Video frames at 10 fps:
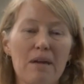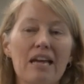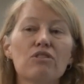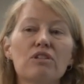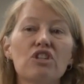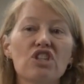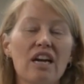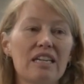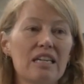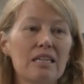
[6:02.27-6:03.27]
Mandarin
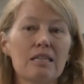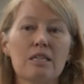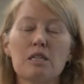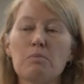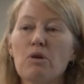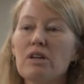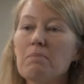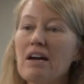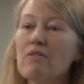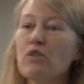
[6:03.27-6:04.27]
Chinese is spoken
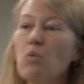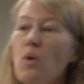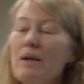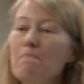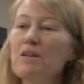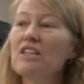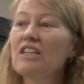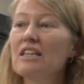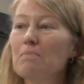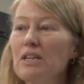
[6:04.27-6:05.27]
by over 1
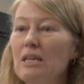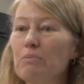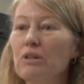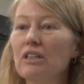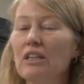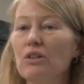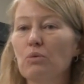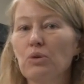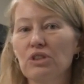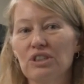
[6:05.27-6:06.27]
billion people in the
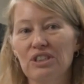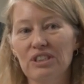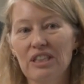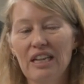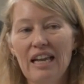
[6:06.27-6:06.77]
world.